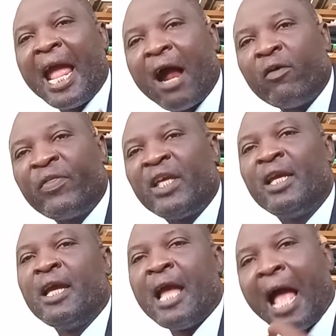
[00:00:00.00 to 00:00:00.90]

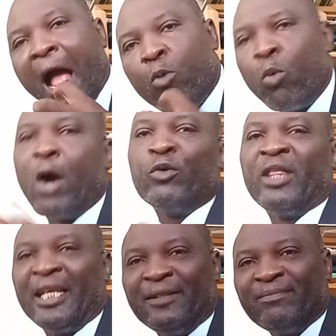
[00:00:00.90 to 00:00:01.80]
healthy, and
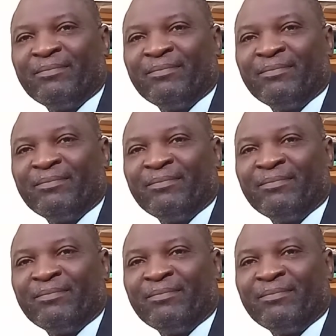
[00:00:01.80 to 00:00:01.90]
wealthy.